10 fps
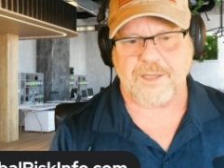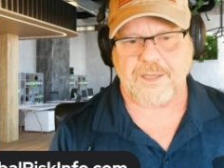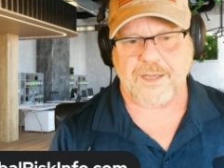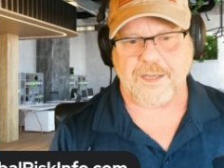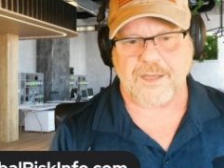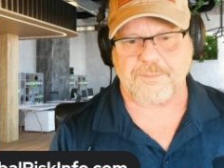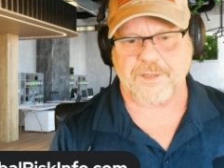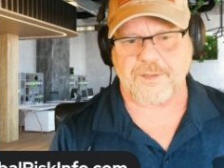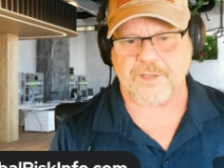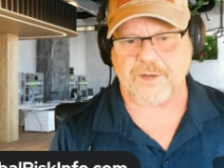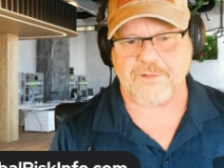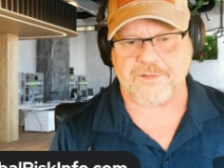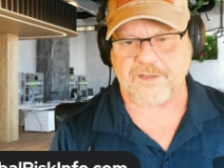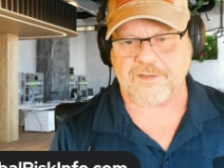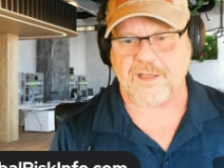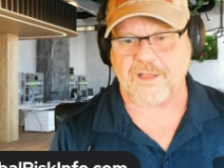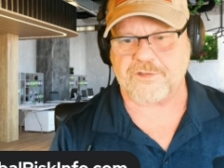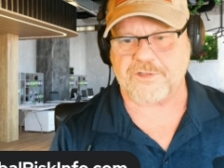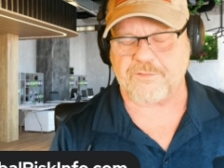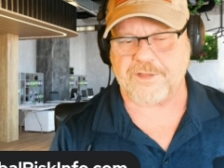Um, you know, we get all the
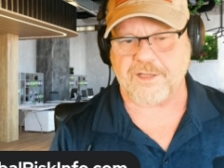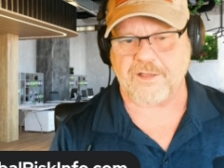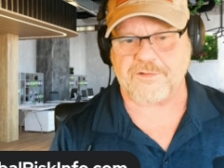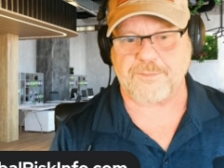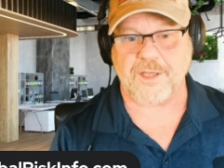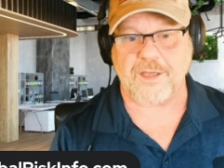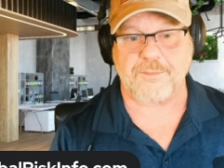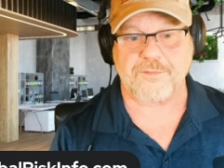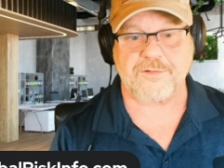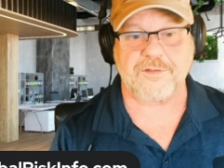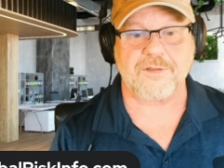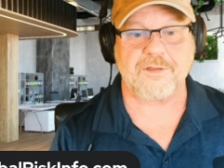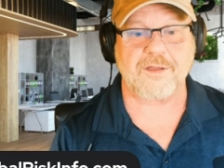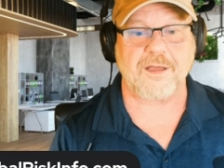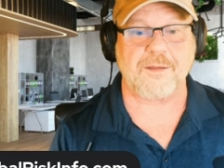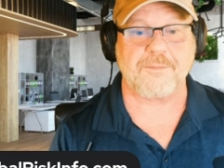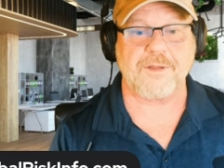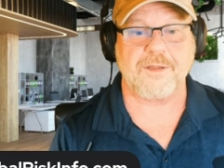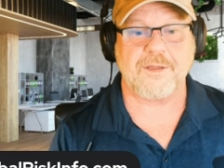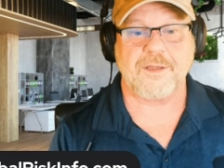technology, everything else. Sometimes, um,
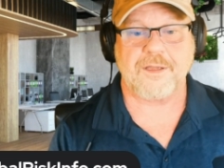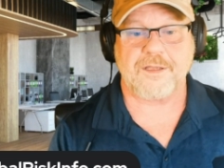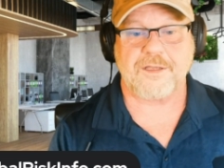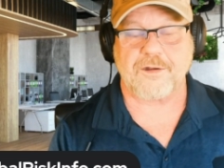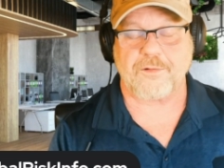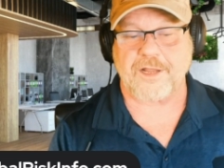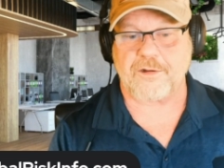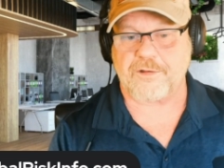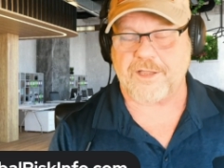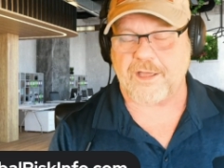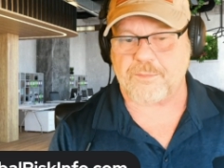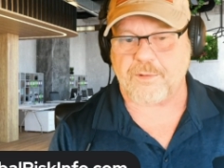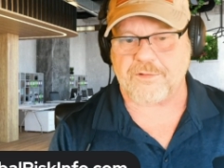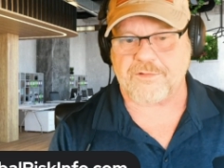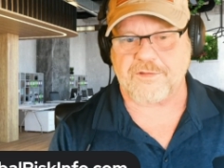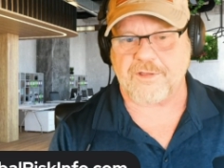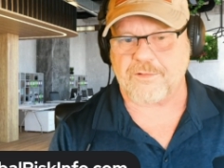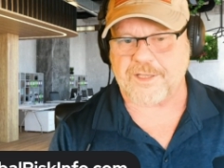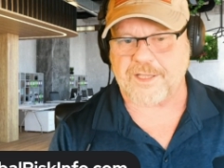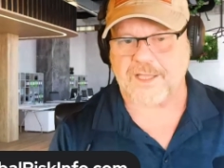you know, our NATO counterparts
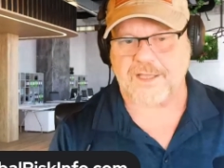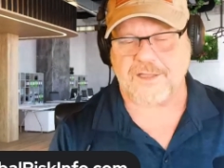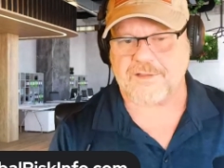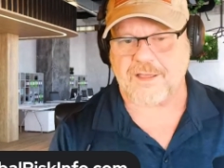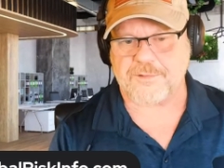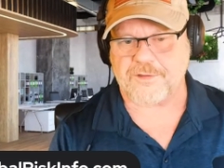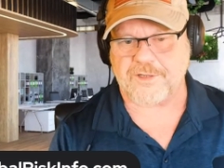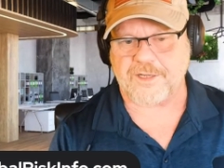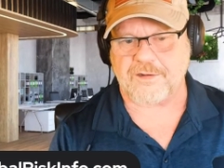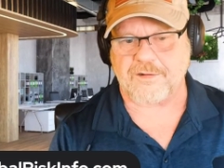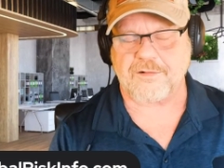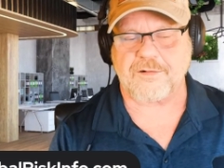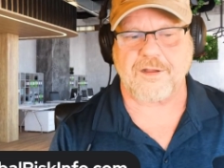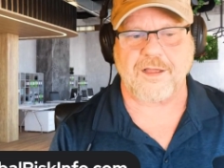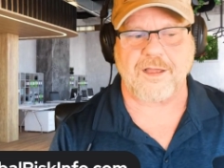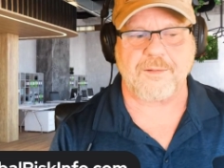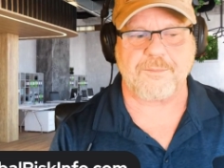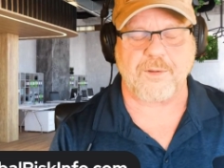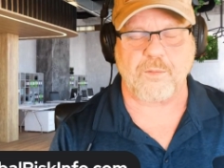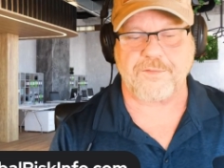don't get that top tier gear. Uh,
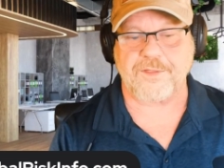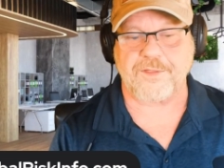but what they